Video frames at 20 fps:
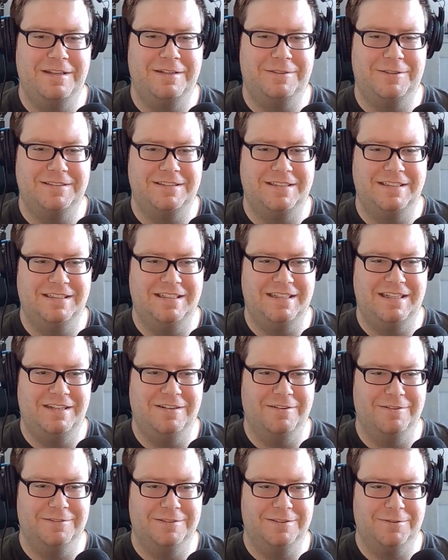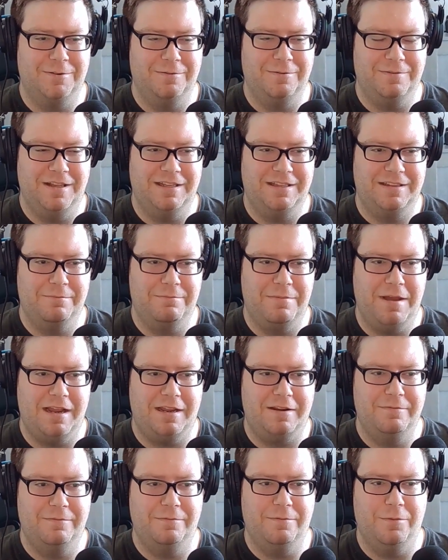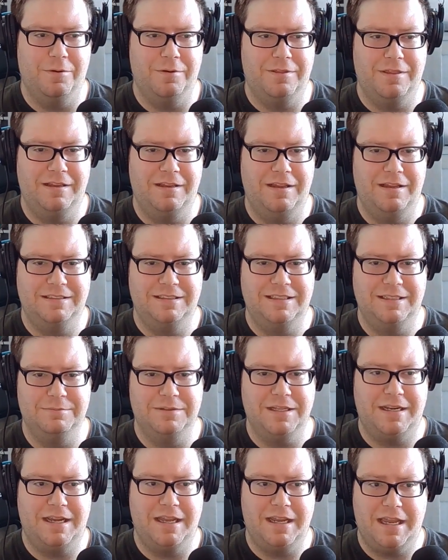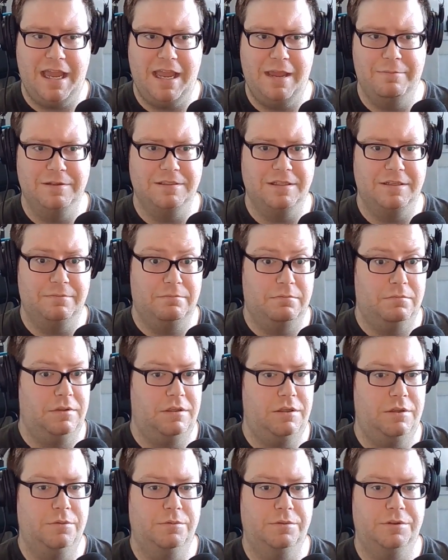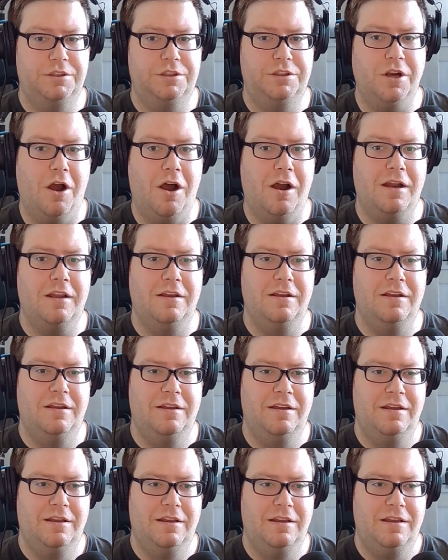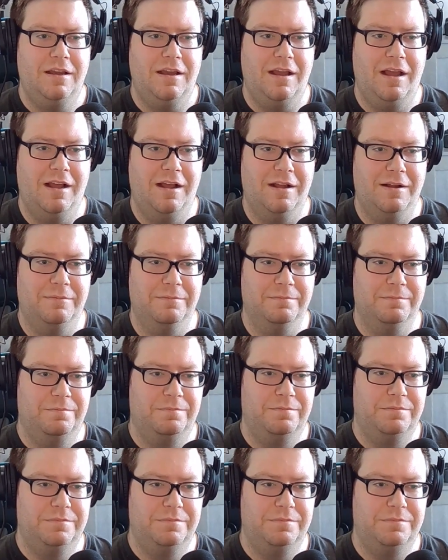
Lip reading: interesting to hear sort of like the back and forth. But it seems like it came as a huge shock to